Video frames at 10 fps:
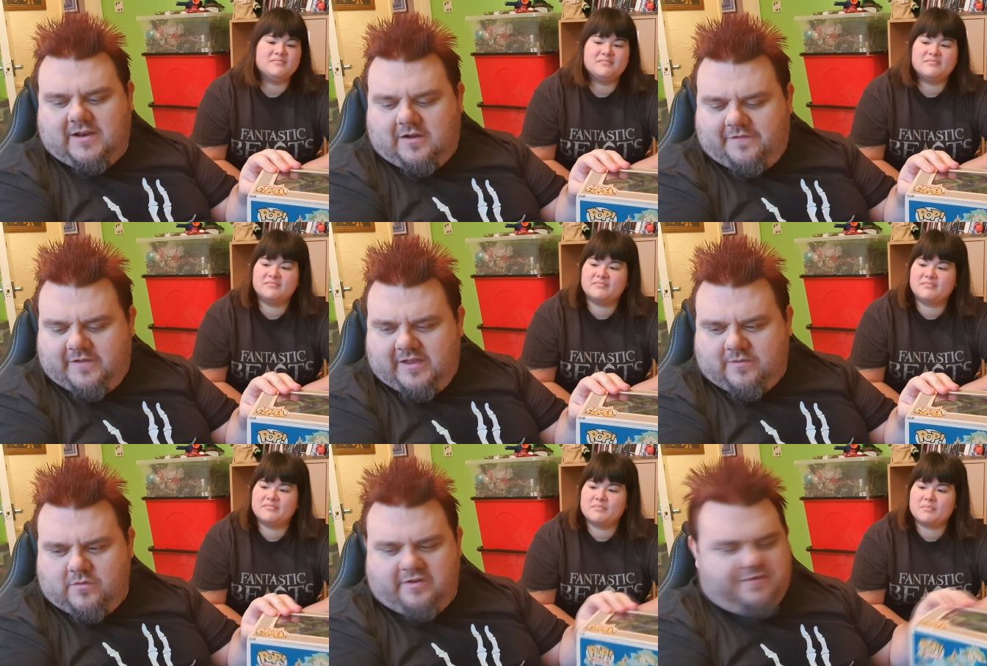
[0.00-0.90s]
Speaker 1: of is I
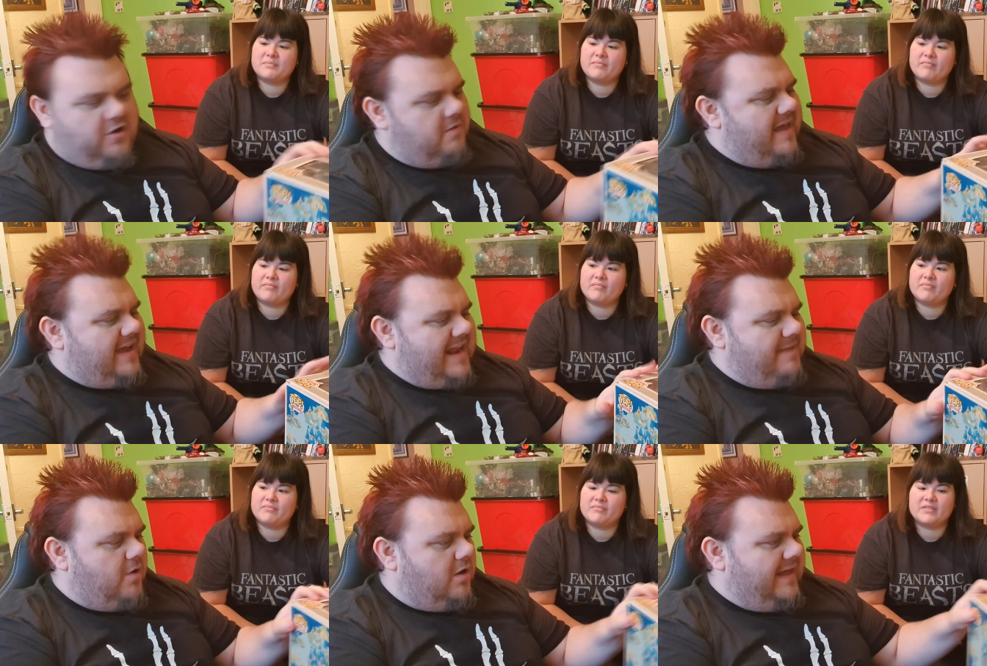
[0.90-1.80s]
wonder if they're going to make any
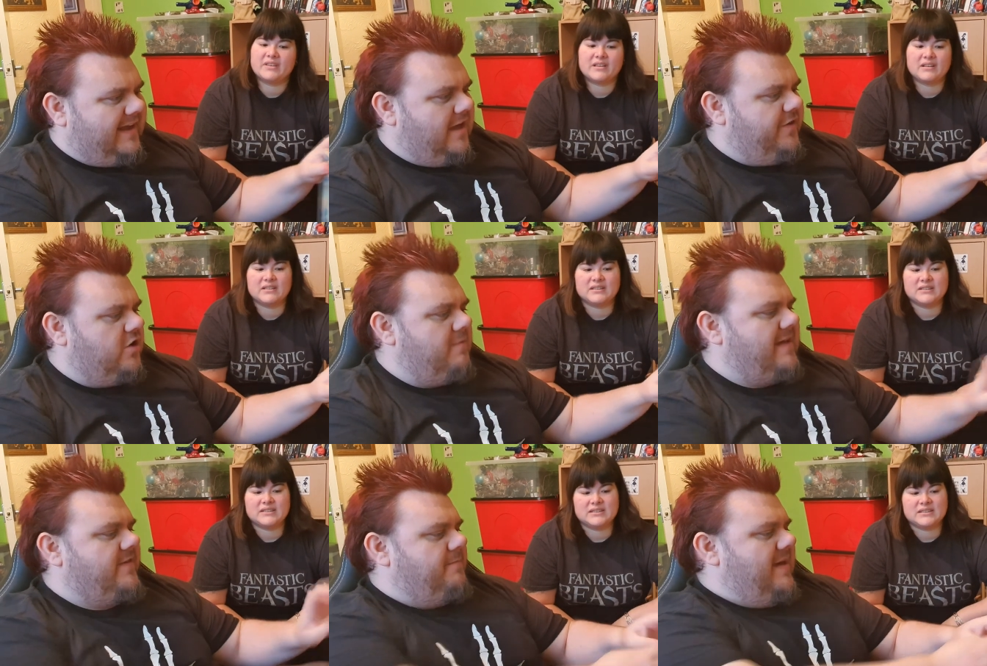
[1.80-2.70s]
more, like, are they going to
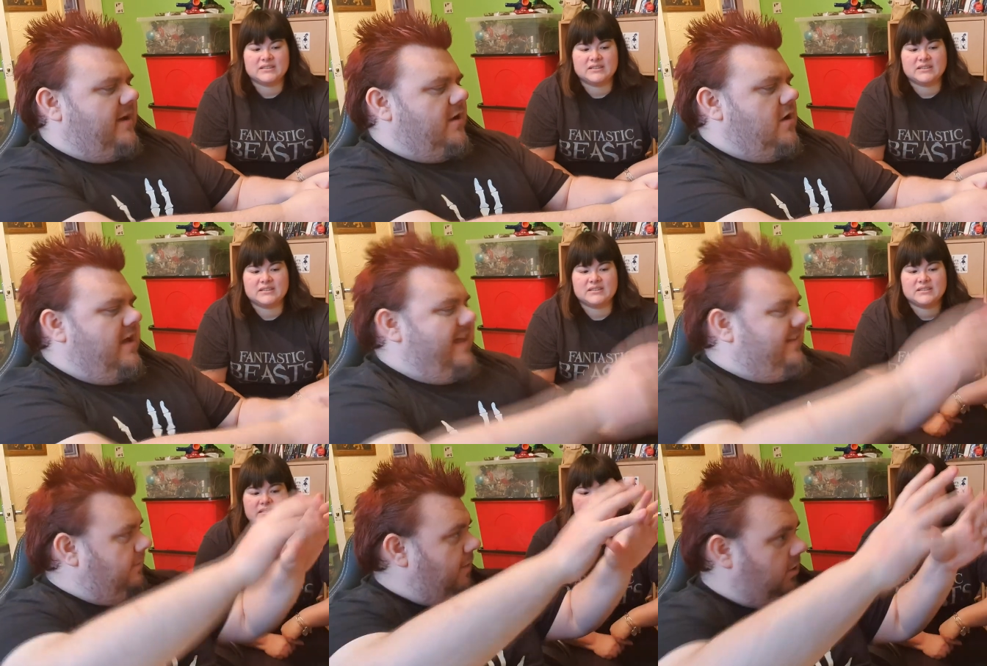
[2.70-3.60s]
make the big It's
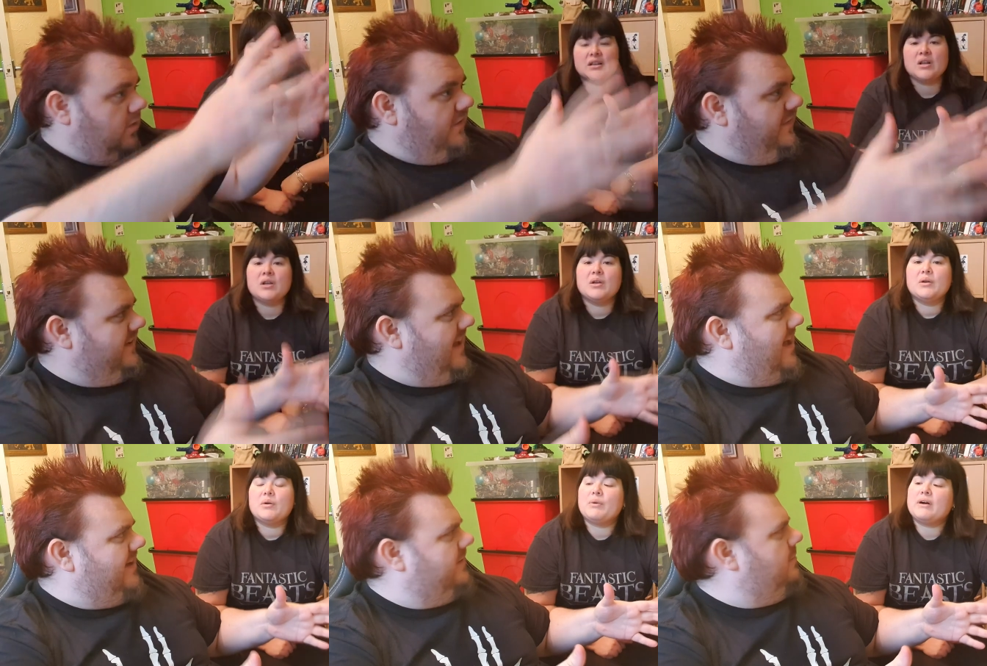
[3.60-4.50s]
a Small World
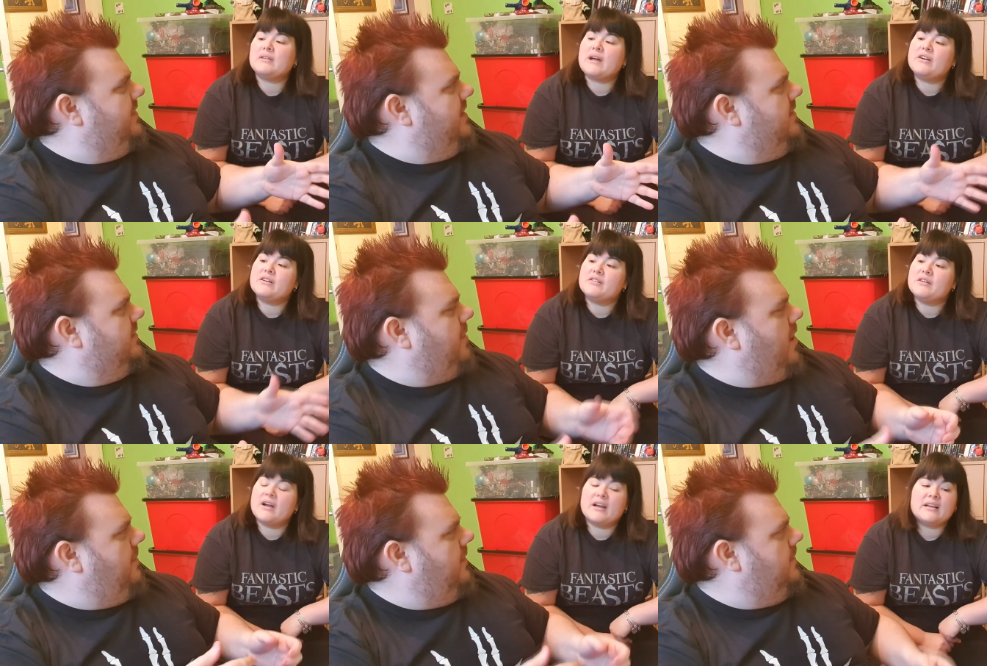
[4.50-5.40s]
facade or well, something as a
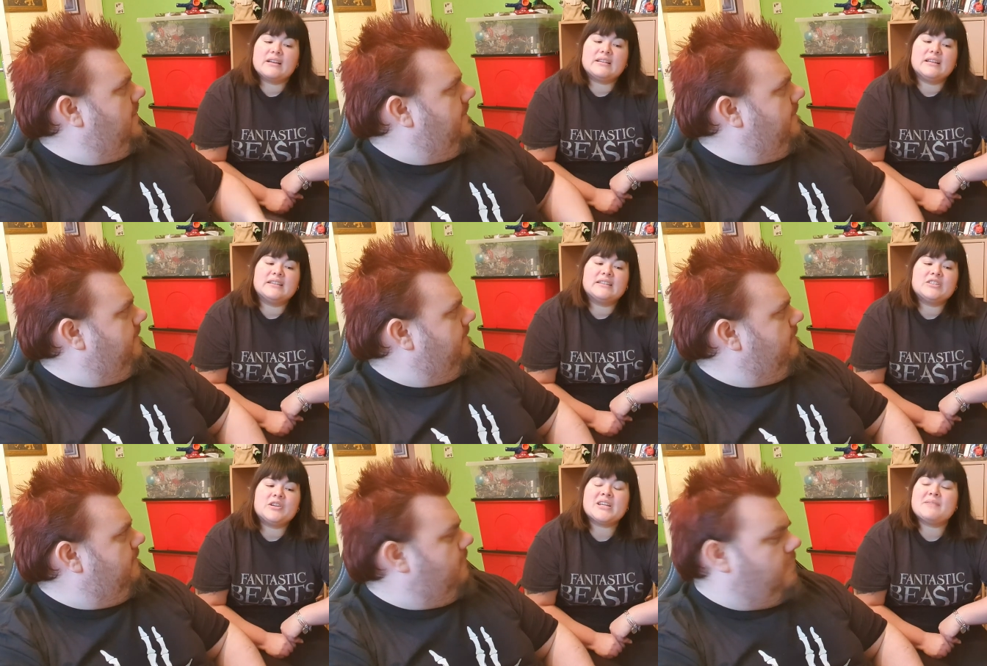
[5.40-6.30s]
pop?
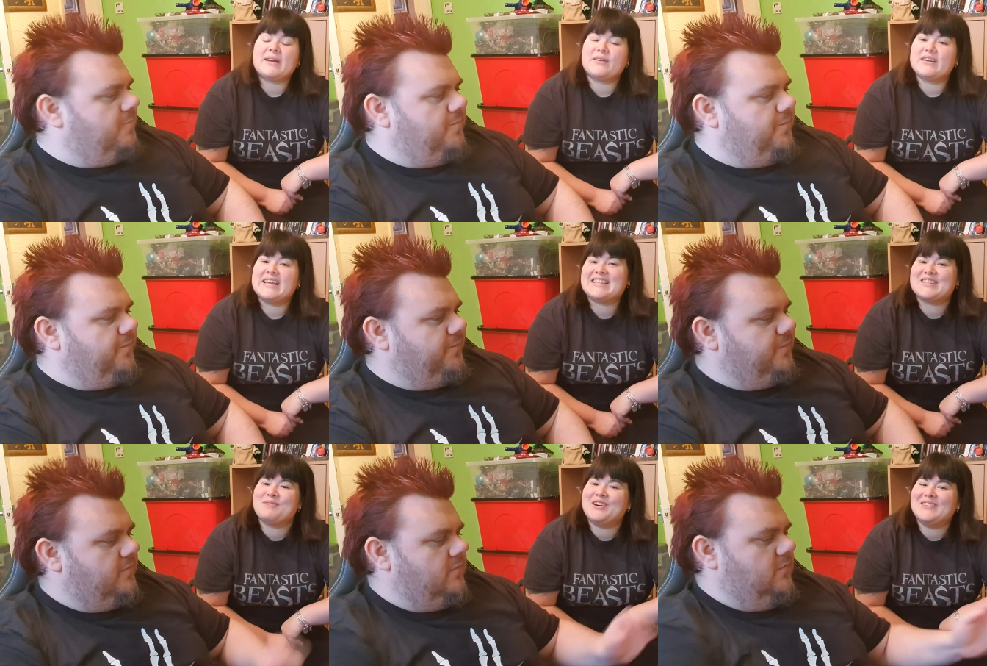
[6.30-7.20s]
Speaker 2: Talking about It's a
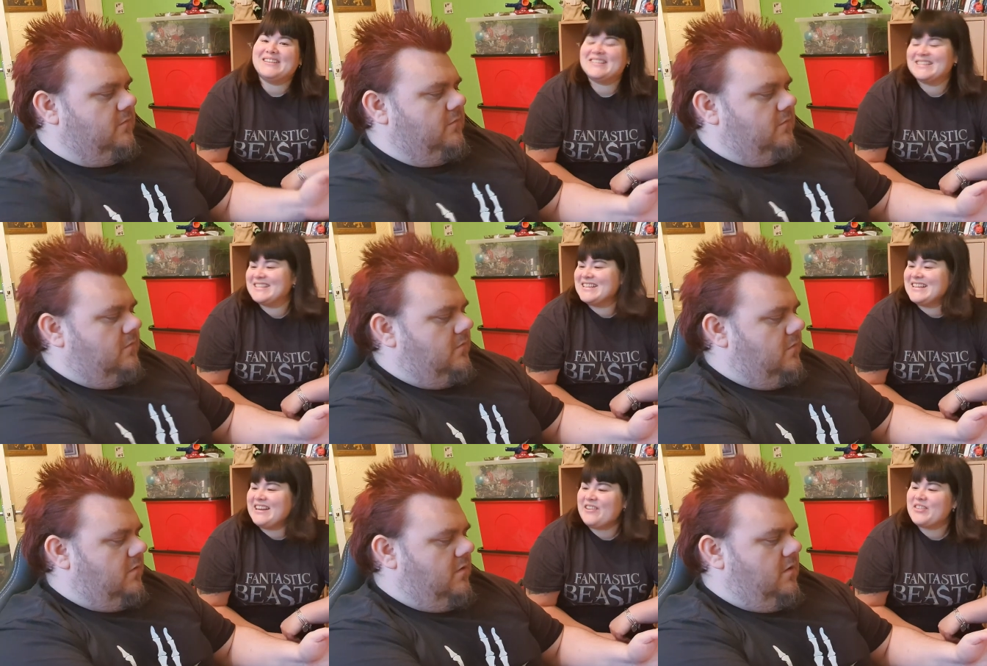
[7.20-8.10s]
Small World,
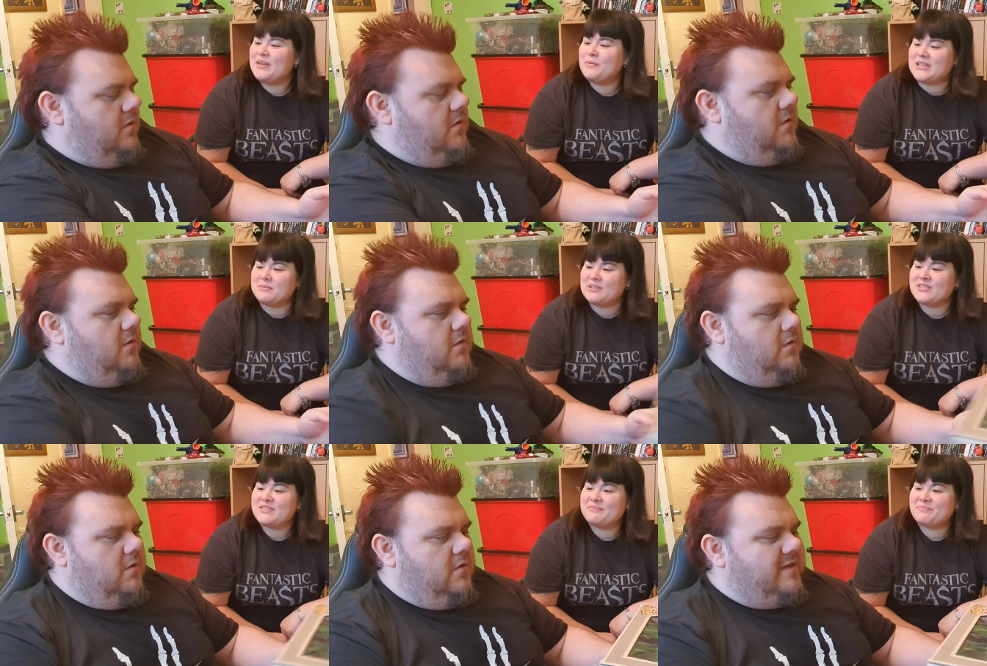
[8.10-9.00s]
you know, they
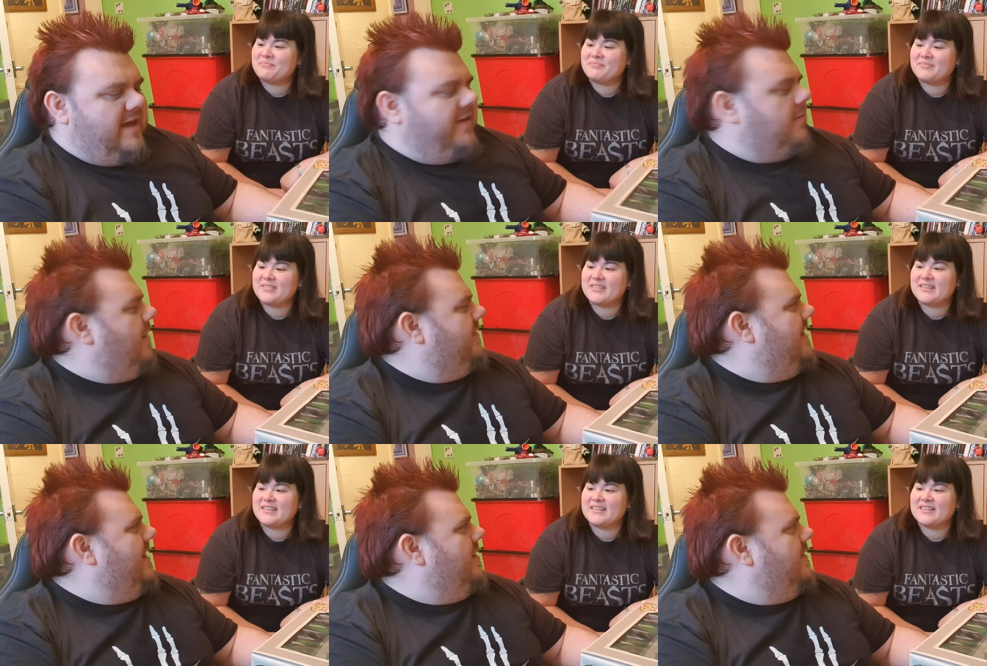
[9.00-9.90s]
wishables.
Speaker 1: Yeah, they come out
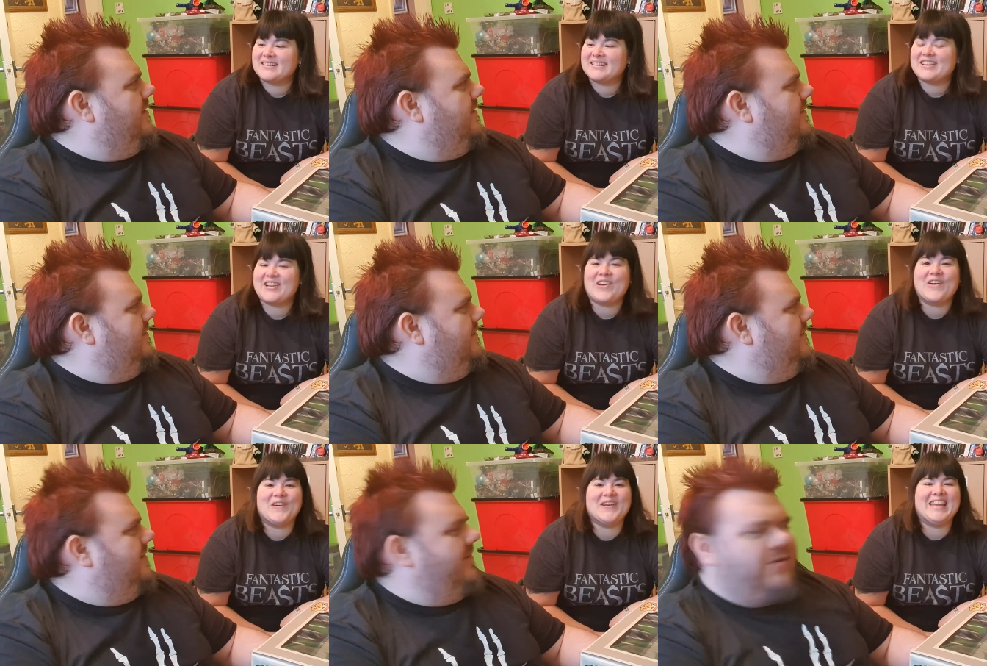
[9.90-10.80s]
today, don't they?
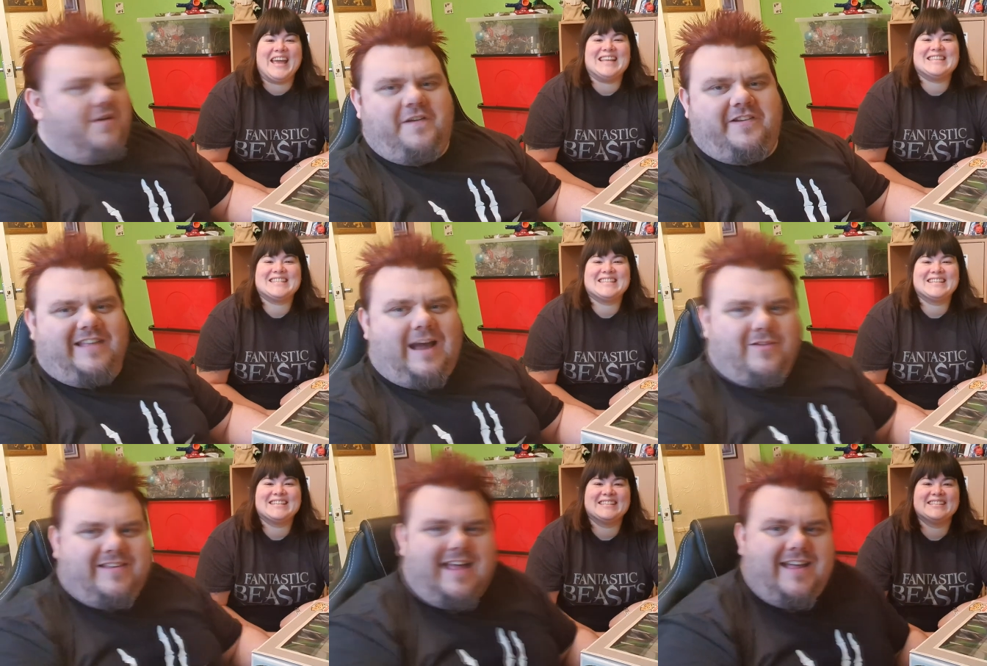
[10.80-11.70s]
Oh, yes. They're officially
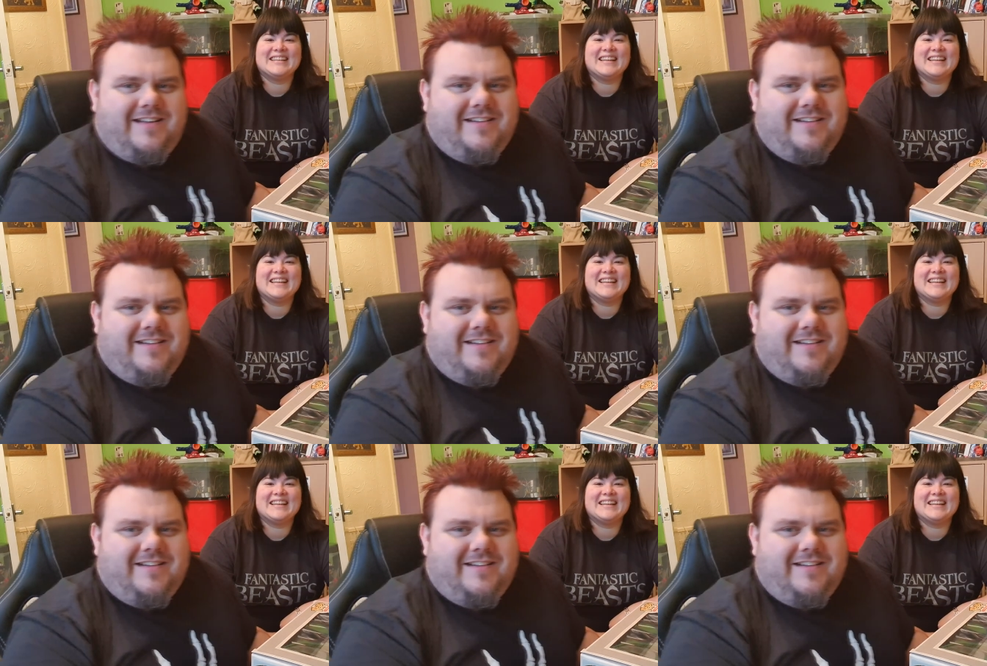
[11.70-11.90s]
out today.